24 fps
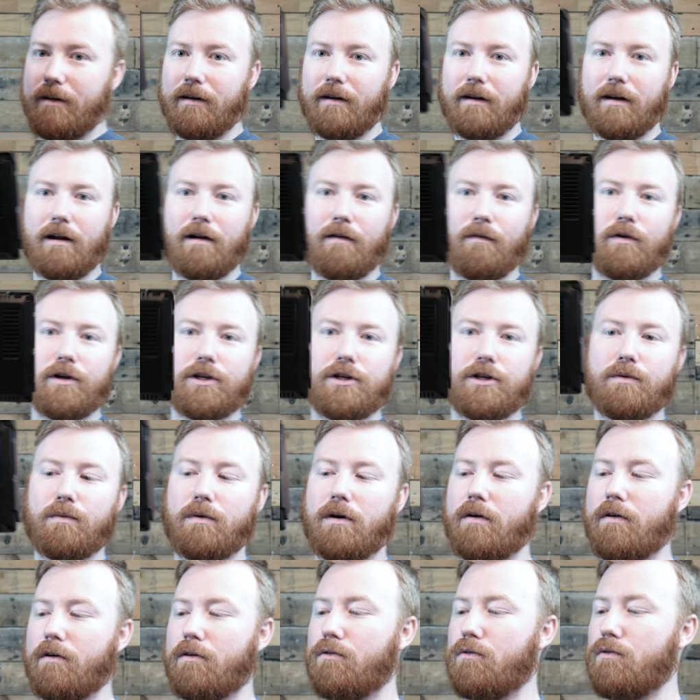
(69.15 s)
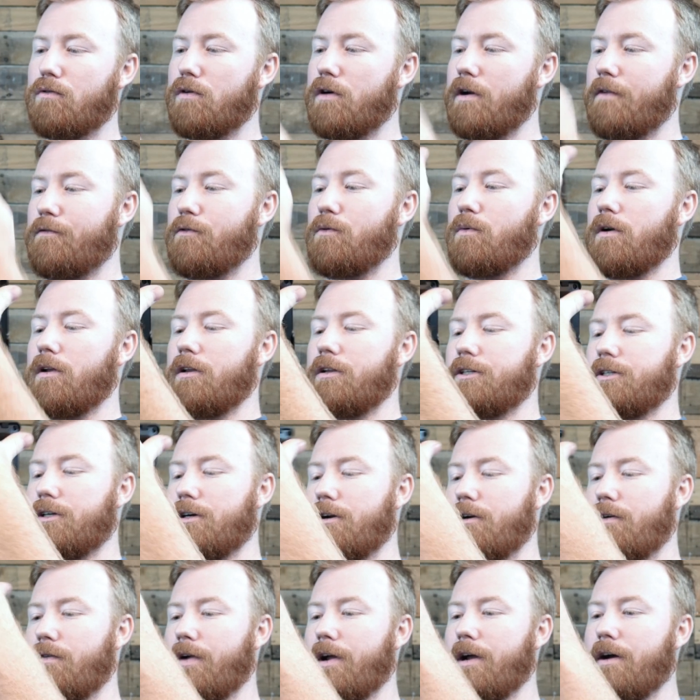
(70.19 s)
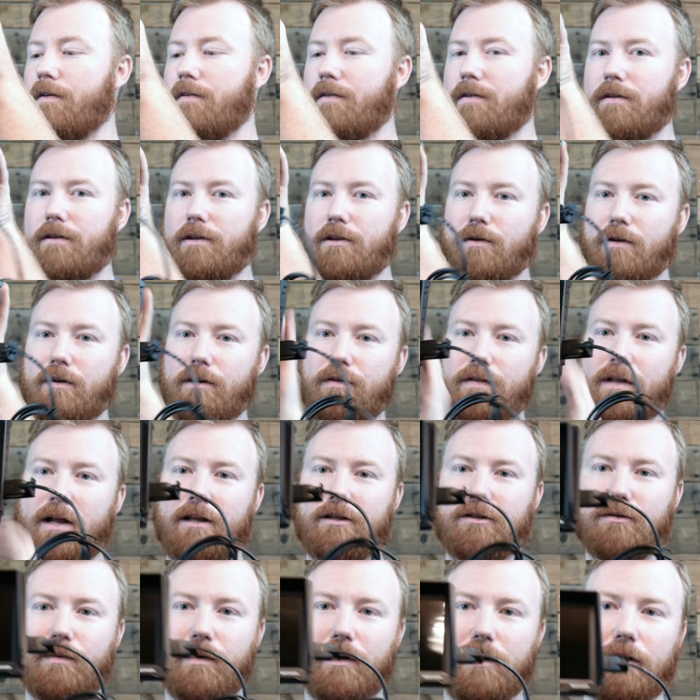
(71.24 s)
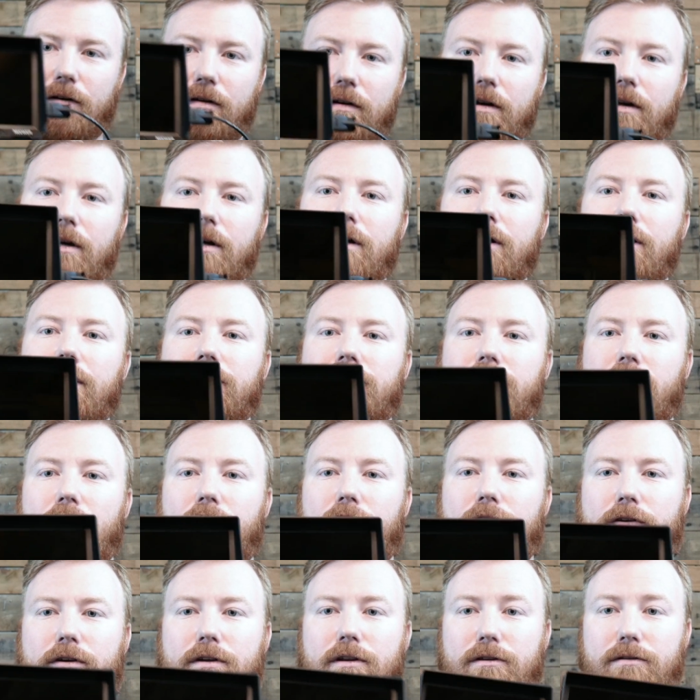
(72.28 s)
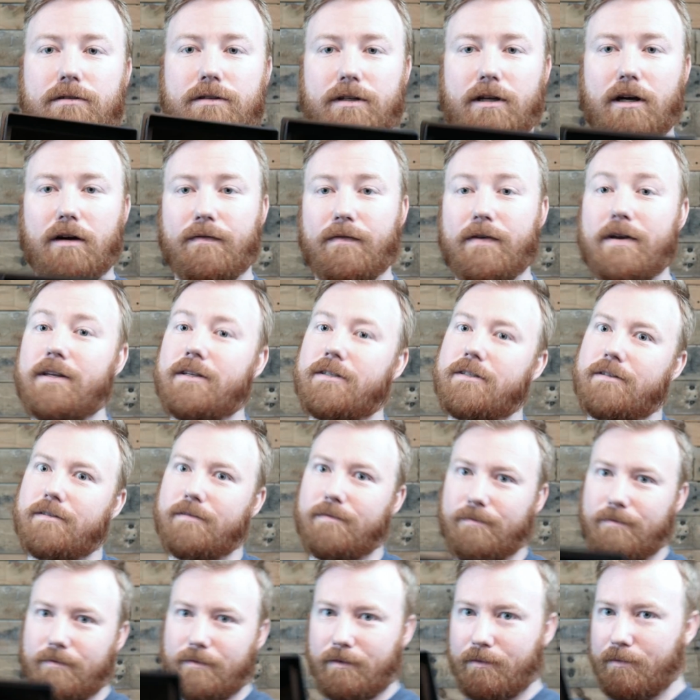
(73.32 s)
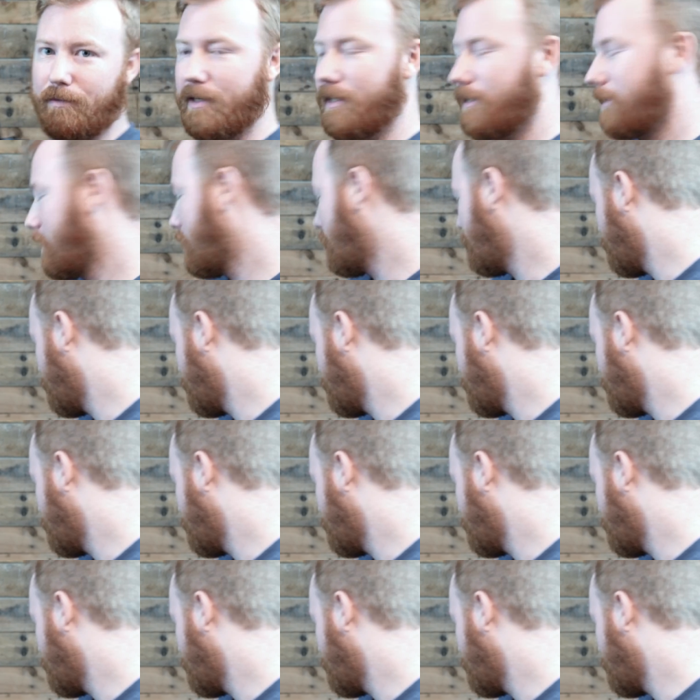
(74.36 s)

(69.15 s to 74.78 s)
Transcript: what you want to record. If you wanted to turn it around, you can do that as well. So you can do selfies big time.